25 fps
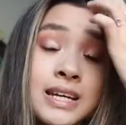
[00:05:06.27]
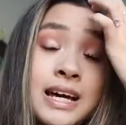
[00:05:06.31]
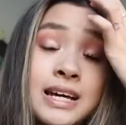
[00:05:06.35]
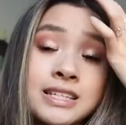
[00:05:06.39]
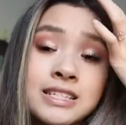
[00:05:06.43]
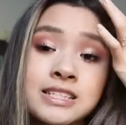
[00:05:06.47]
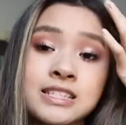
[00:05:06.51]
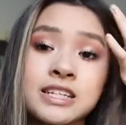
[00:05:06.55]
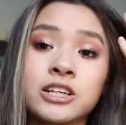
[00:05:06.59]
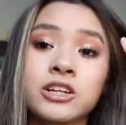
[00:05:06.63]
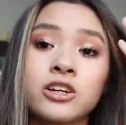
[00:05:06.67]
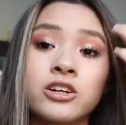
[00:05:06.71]

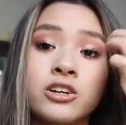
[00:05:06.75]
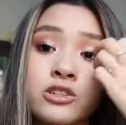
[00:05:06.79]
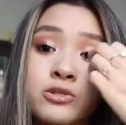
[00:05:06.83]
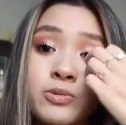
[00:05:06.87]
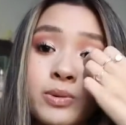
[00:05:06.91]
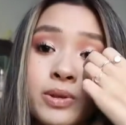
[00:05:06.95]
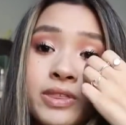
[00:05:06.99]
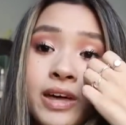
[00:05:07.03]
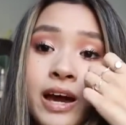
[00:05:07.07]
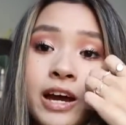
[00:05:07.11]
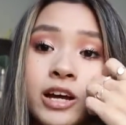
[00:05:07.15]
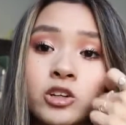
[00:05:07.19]
Besides stickers,
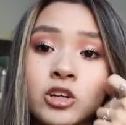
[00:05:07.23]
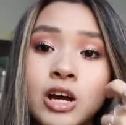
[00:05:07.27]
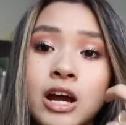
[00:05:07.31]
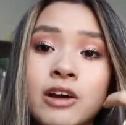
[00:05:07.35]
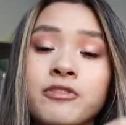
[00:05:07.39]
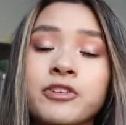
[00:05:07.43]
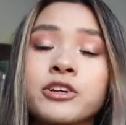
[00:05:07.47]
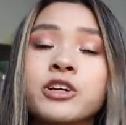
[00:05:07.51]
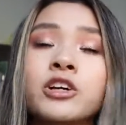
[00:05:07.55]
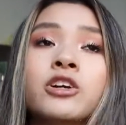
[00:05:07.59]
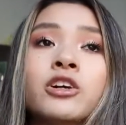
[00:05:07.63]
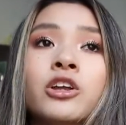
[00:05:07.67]
with that
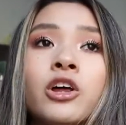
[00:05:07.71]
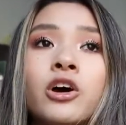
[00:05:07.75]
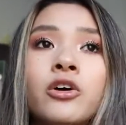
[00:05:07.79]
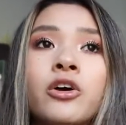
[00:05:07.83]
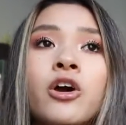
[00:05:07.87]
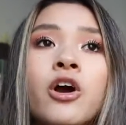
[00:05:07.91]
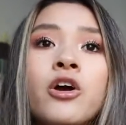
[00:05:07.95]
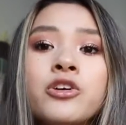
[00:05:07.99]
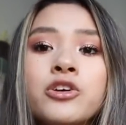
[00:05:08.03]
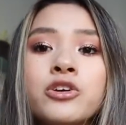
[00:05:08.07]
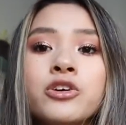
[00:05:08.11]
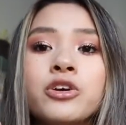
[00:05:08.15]
graphic or
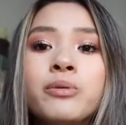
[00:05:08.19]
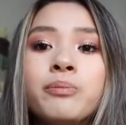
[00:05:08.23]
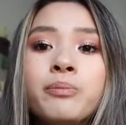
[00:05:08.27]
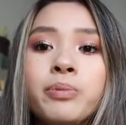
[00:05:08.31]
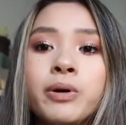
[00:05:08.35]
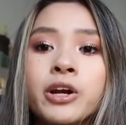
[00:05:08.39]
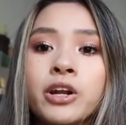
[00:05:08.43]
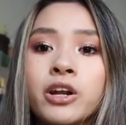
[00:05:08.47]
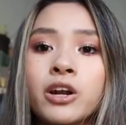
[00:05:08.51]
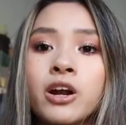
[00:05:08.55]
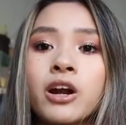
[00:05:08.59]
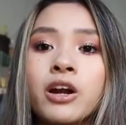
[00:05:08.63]
logo, you can
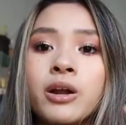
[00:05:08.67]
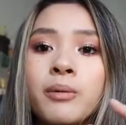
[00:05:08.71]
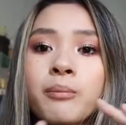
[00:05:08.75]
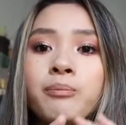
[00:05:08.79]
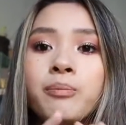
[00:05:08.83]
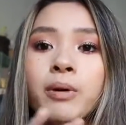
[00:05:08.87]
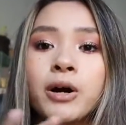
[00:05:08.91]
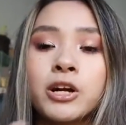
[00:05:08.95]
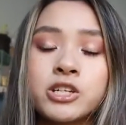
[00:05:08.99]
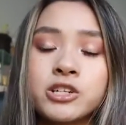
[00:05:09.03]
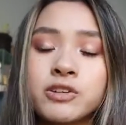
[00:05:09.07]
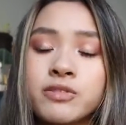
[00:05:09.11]
put it on a
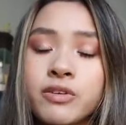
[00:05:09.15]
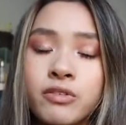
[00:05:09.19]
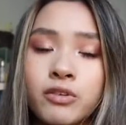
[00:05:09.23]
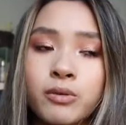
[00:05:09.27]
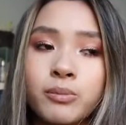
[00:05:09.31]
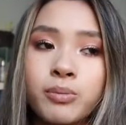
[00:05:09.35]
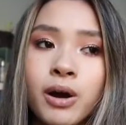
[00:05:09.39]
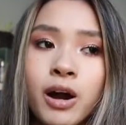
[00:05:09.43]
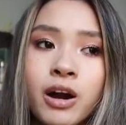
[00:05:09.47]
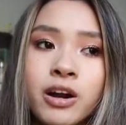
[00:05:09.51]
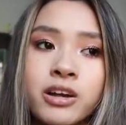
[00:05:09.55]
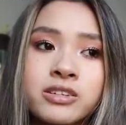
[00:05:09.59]
bunch of
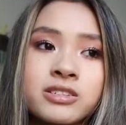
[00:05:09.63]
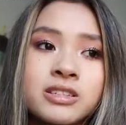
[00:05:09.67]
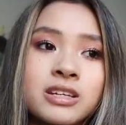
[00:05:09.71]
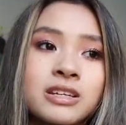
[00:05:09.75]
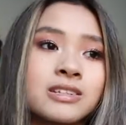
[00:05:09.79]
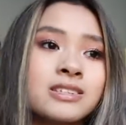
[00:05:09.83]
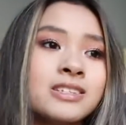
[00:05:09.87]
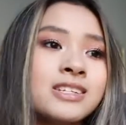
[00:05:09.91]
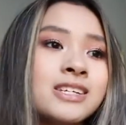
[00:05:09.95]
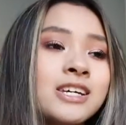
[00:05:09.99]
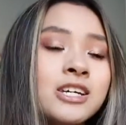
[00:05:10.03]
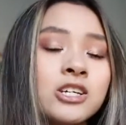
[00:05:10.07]
different products
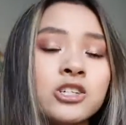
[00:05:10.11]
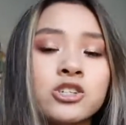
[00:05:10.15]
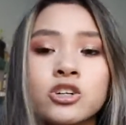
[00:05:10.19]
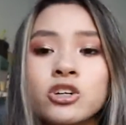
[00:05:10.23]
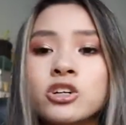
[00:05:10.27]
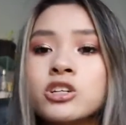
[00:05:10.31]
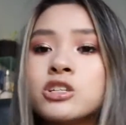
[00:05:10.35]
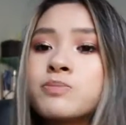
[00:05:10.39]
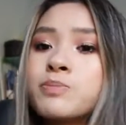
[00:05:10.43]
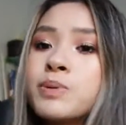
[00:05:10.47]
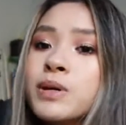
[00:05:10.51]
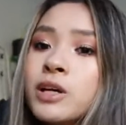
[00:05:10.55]
like
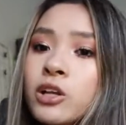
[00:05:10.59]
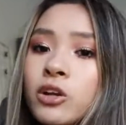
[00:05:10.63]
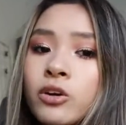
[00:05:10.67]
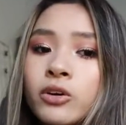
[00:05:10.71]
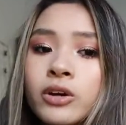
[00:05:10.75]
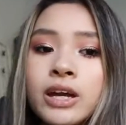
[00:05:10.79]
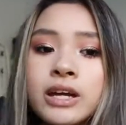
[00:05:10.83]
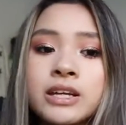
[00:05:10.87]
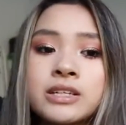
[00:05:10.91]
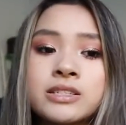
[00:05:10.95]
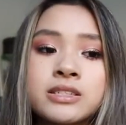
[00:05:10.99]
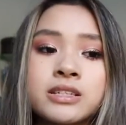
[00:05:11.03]
t-shirts,
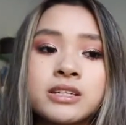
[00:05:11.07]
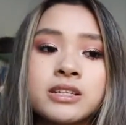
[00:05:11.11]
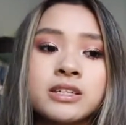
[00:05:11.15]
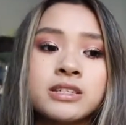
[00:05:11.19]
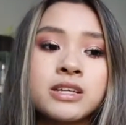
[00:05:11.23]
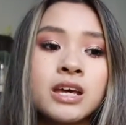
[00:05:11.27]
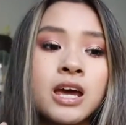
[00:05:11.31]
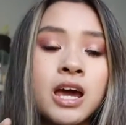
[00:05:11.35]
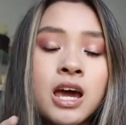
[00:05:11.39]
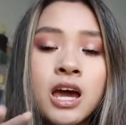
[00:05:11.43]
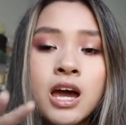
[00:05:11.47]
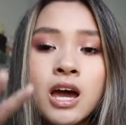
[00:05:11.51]

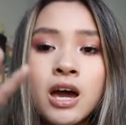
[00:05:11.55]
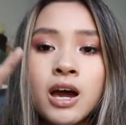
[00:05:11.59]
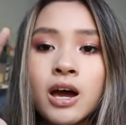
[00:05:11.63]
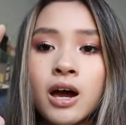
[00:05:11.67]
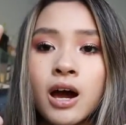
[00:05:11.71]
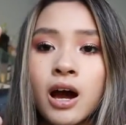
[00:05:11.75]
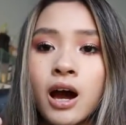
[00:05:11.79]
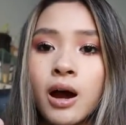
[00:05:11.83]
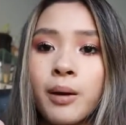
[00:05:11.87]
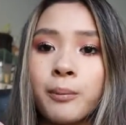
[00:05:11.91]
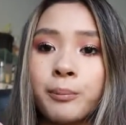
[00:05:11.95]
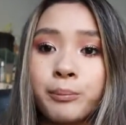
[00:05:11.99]
pillowcases,
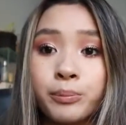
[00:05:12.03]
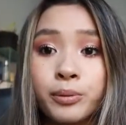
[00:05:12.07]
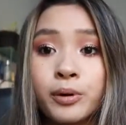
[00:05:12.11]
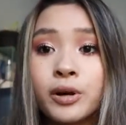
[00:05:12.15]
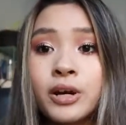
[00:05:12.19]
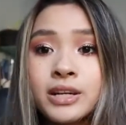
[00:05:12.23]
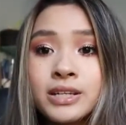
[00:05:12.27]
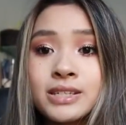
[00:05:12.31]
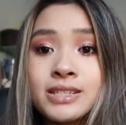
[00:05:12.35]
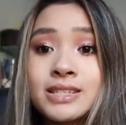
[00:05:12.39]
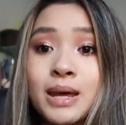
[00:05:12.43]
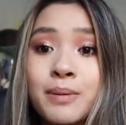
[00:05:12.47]
um,
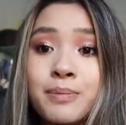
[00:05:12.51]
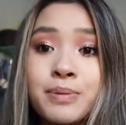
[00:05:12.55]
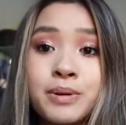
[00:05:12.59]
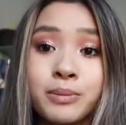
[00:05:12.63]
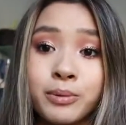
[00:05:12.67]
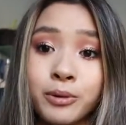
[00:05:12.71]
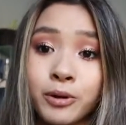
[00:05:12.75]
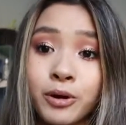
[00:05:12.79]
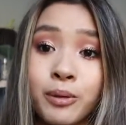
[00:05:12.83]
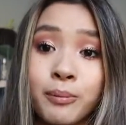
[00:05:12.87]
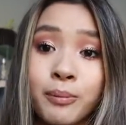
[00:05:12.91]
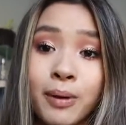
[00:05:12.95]
prints that
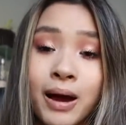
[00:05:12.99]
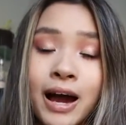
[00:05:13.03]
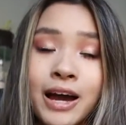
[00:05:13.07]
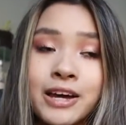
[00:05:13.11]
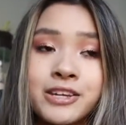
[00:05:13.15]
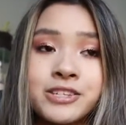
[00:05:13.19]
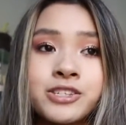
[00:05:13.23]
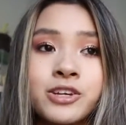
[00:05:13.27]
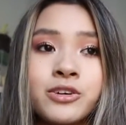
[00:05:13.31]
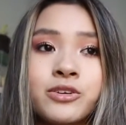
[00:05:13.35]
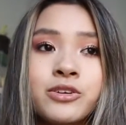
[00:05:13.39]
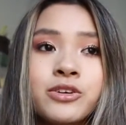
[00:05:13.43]
people could
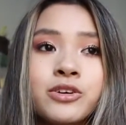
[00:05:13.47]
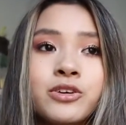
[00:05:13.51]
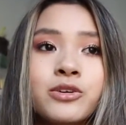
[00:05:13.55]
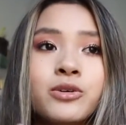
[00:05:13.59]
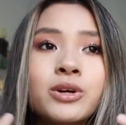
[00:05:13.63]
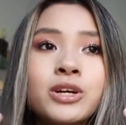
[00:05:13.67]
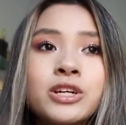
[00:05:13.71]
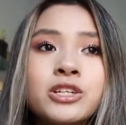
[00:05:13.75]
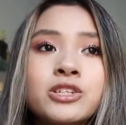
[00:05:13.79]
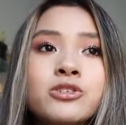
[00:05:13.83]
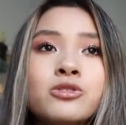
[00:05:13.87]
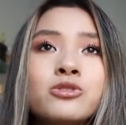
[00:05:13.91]
buy. So you
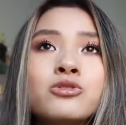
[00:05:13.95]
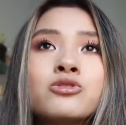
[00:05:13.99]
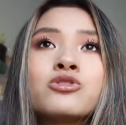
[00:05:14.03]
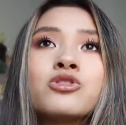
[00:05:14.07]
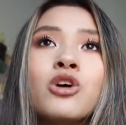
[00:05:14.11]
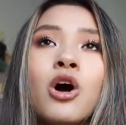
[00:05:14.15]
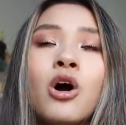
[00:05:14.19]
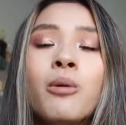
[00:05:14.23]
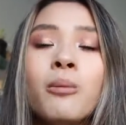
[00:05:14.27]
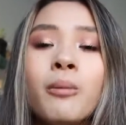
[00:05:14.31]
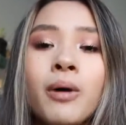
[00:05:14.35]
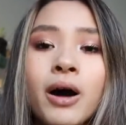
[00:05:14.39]
could do
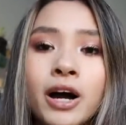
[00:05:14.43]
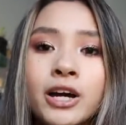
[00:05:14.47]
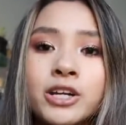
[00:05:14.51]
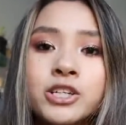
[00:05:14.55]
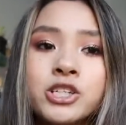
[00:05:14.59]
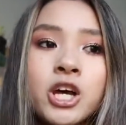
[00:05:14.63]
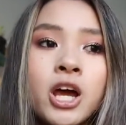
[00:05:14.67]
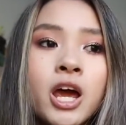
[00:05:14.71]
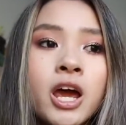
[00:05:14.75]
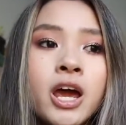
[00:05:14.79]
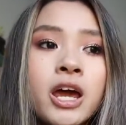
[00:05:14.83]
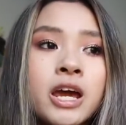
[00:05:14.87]
so
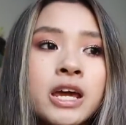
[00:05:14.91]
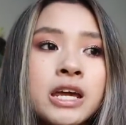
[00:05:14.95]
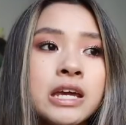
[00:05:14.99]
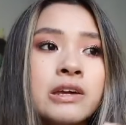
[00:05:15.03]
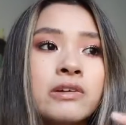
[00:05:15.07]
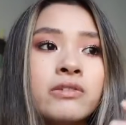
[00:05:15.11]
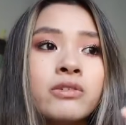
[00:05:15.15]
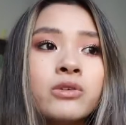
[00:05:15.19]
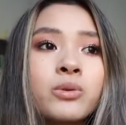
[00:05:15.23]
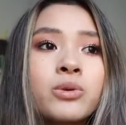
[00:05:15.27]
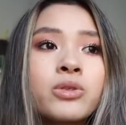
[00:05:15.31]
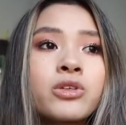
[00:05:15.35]
much.
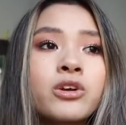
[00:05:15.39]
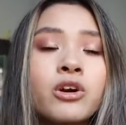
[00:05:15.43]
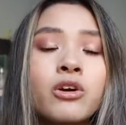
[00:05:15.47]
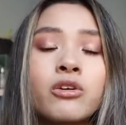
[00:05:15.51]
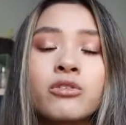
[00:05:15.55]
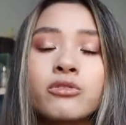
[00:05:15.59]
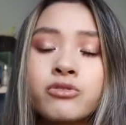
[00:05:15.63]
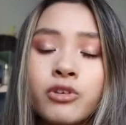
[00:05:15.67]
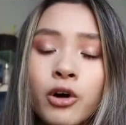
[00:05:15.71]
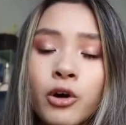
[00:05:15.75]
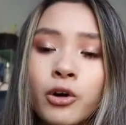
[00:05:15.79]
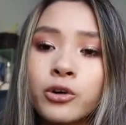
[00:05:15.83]
Even with your
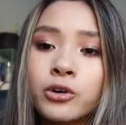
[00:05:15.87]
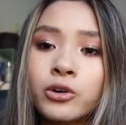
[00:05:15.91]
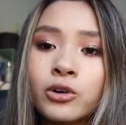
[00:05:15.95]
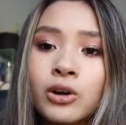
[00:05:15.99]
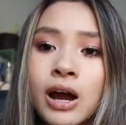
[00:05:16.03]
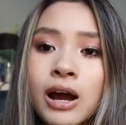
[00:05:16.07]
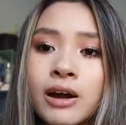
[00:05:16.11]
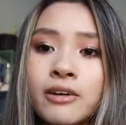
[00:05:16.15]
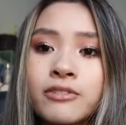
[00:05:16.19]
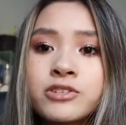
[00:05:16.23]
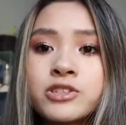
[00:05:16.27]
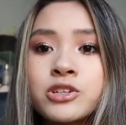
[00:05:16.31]
own
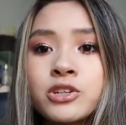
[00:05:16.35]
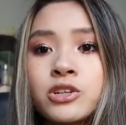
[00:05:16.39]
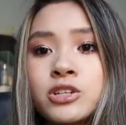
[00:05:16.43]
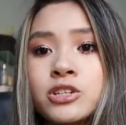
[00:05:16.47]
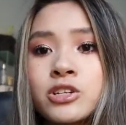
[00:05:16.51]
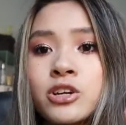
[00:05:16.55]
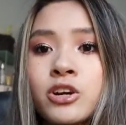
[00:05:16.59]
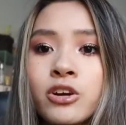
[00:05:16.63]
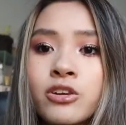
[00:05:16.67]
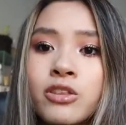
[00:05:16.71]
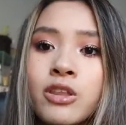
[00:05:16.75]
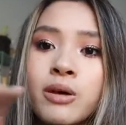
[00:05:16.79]
photographs, you
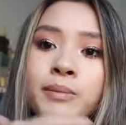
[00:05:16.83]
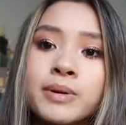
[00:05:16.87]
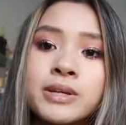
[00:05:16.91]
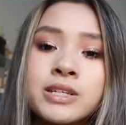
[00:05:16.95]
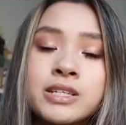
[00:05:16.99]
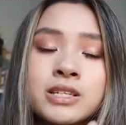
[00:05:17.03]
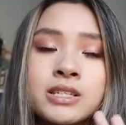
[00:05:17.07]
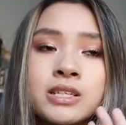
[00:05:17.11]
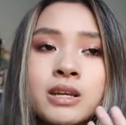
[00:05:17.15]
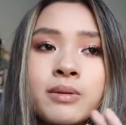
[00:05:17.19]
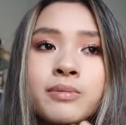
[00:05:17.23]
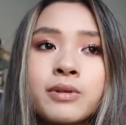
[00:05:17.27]
could turn them
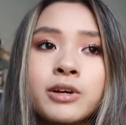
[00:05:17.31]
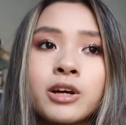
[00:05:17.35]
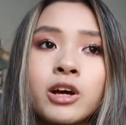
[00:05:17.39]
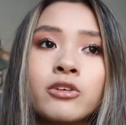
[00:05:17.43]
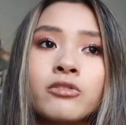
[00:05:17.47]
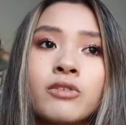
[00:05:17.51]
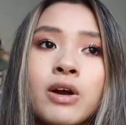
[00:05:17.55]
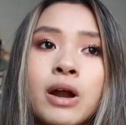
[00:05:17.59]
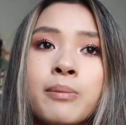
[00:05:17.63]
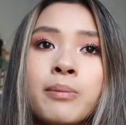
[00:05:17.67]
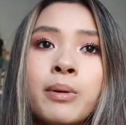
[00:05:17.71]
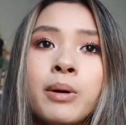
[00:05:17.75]
into something
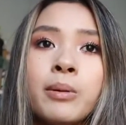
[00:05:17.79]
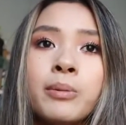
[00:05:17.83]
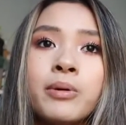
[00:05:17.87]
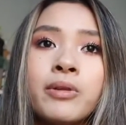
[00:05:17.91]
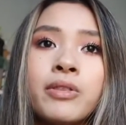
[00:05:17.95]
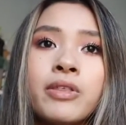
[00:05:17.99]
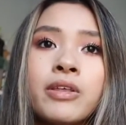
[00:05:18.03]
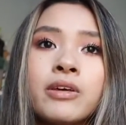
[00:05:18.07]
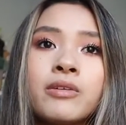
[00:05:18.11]
on Redbubble.